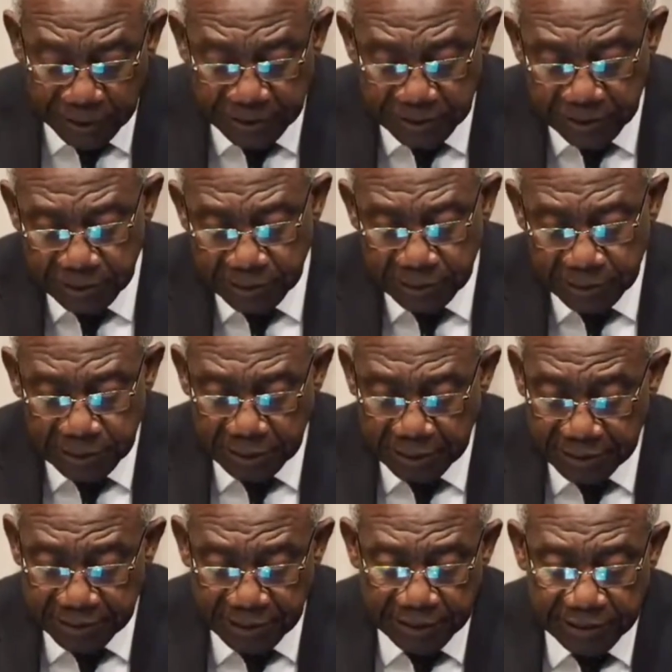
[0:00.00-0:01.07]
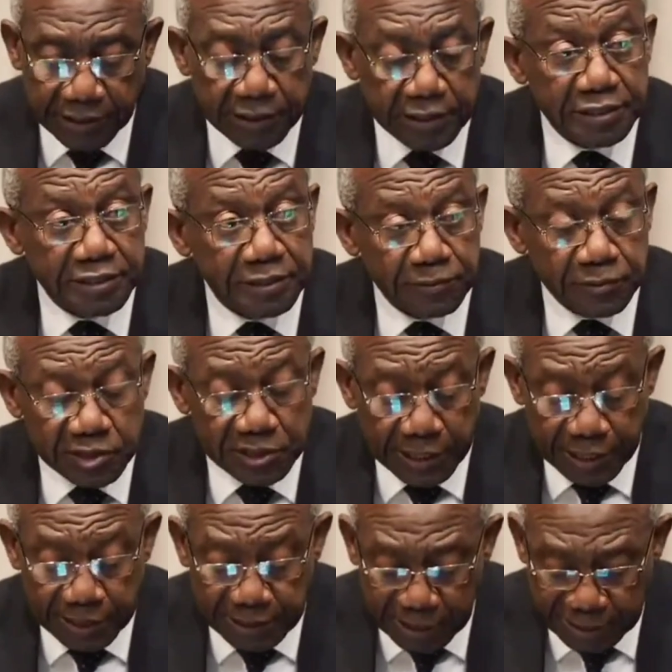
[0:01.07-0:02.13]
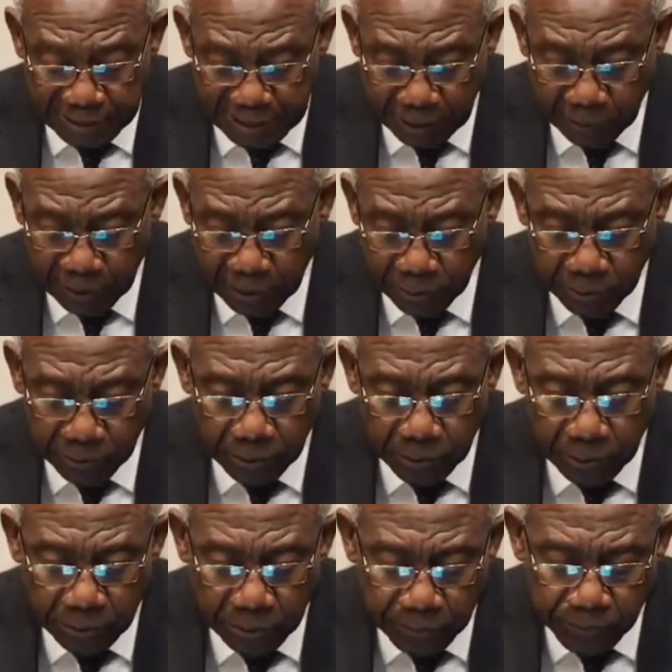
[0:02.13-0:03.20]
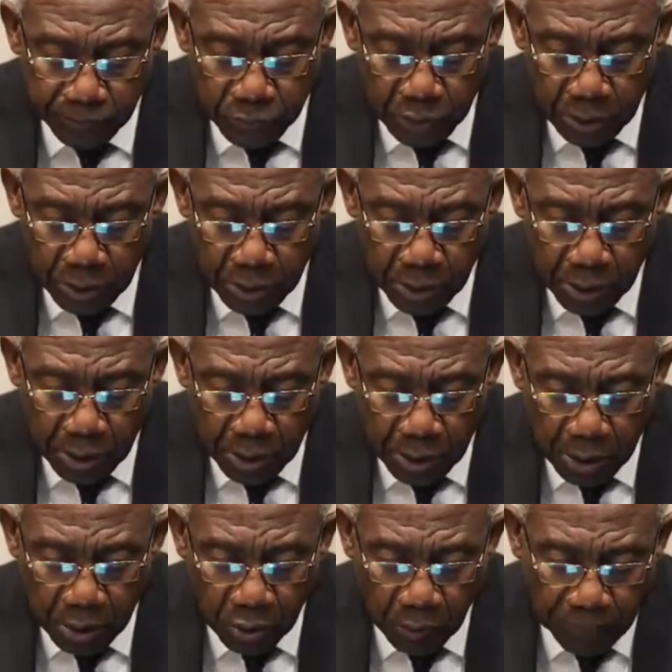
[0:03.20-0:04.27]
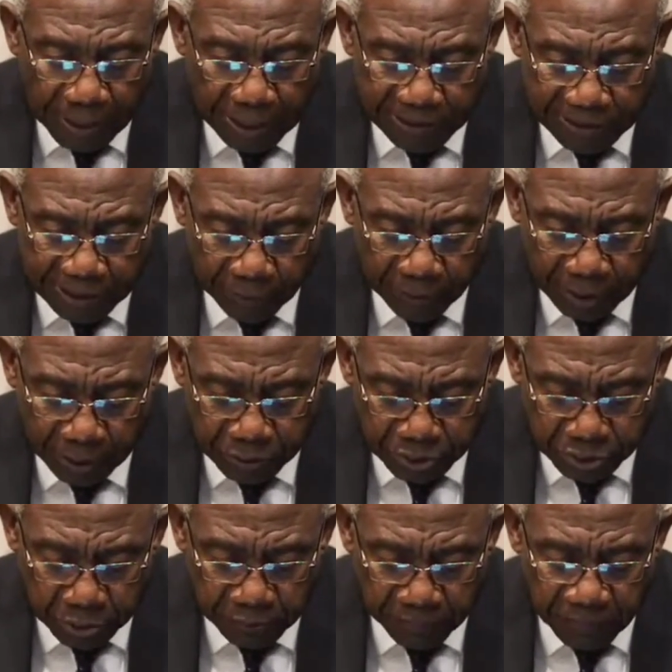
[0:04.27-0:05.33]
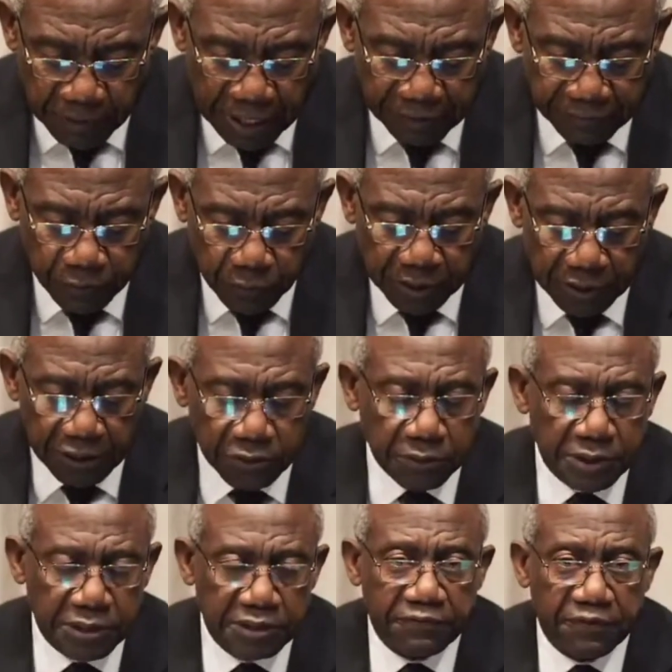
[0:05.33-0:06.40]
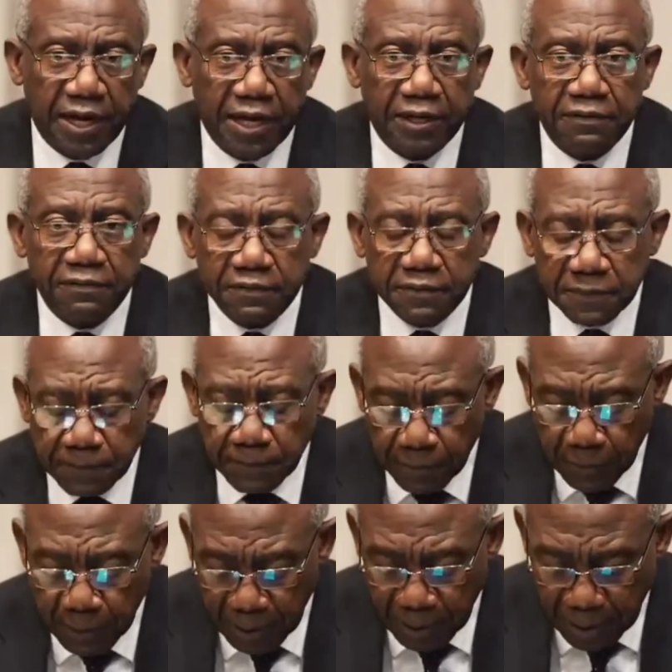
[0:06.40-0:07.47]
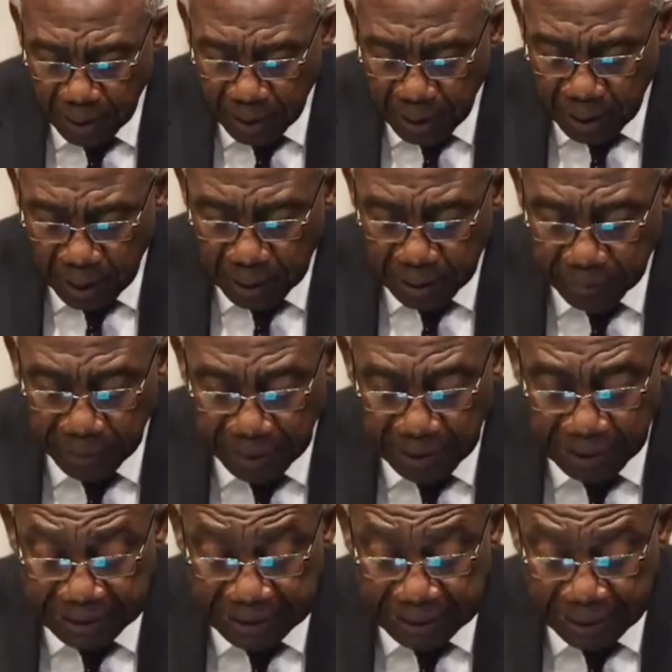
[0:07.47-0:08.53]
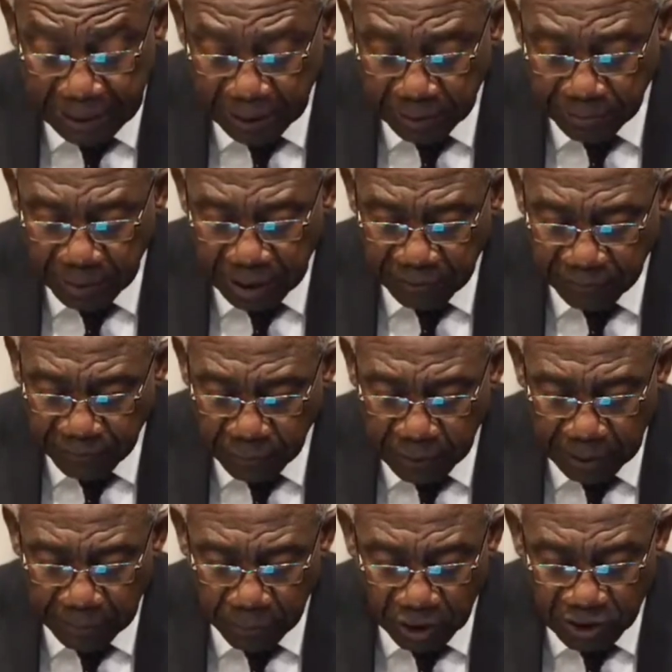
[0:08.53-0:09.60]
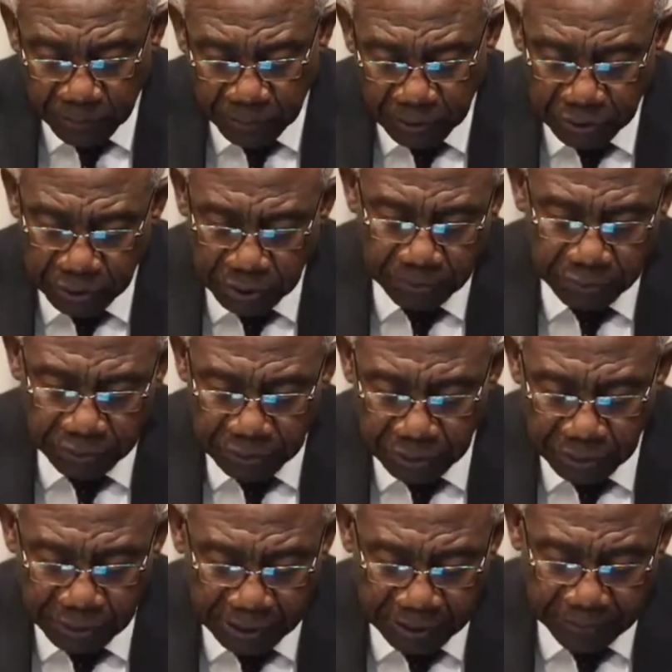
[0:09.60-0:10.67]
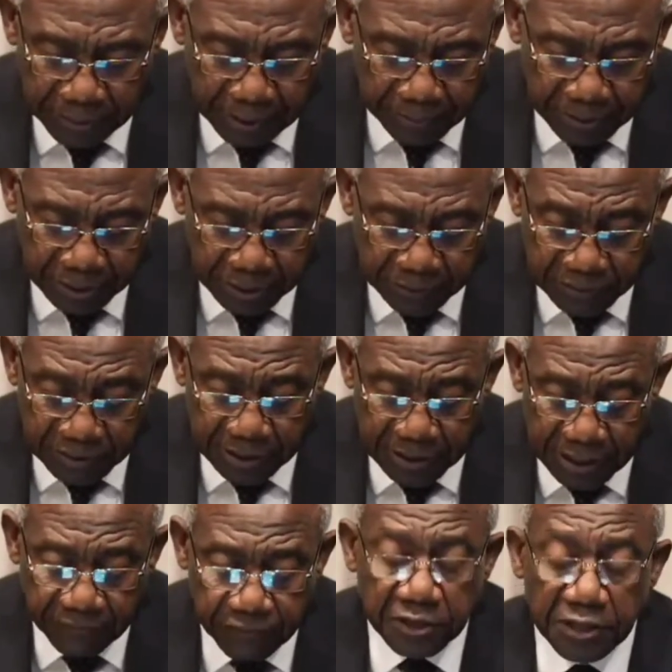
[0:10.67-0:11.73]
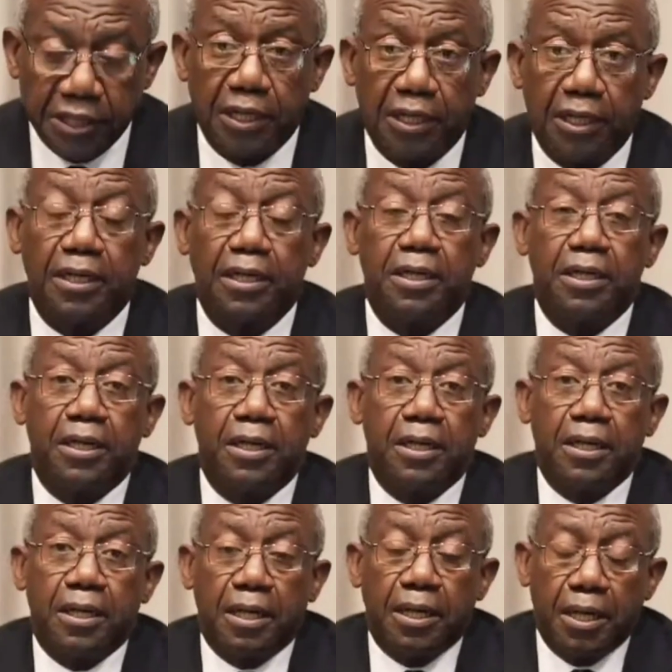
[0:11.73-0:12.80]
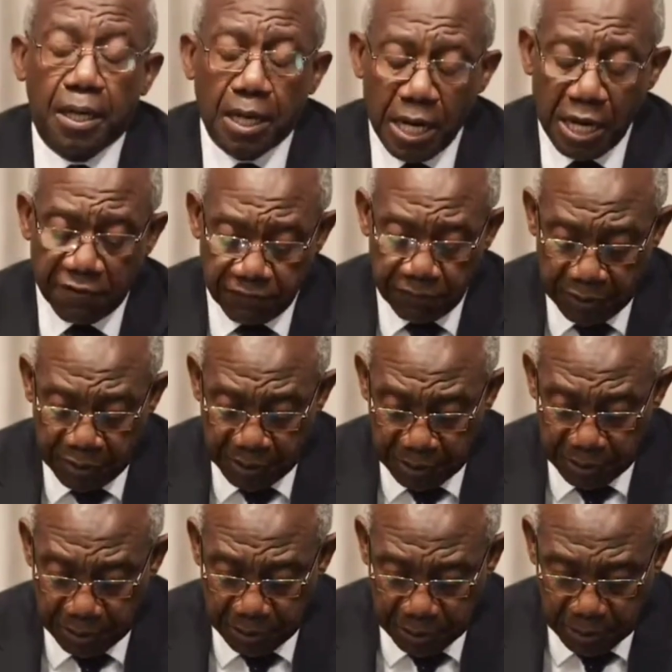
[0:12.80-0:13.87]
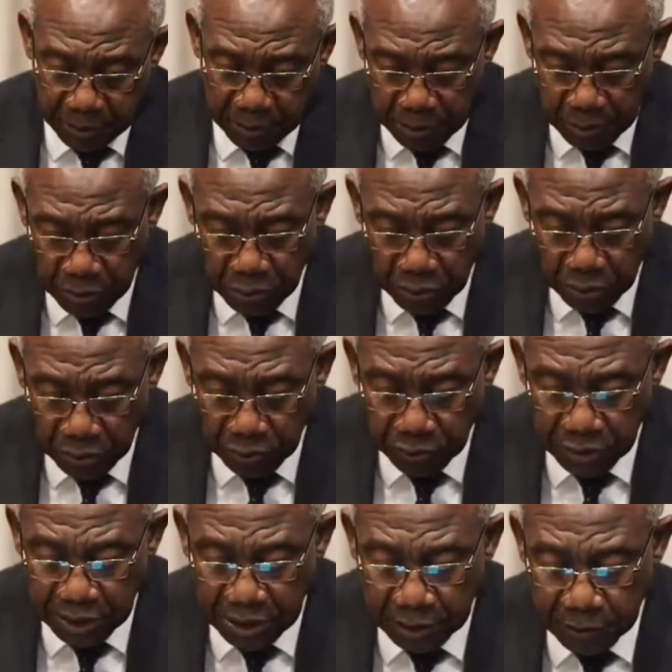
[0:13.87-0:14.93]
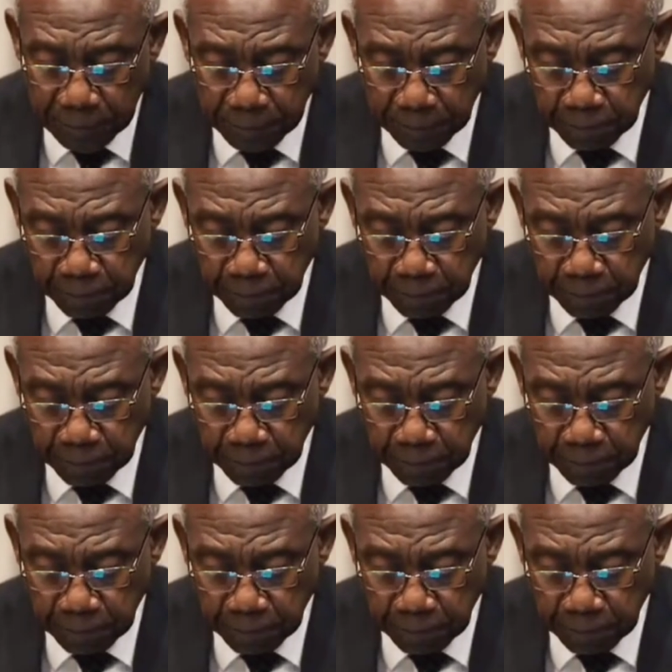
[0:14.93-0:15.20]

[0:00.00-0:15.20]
president, His Excellency Mr. Edgar Chagwa Lungu, who passed away on June 5, 2025, at Mediclinic Mediforum Hospital in Pretoria, Republic of South Africa, have been concluded.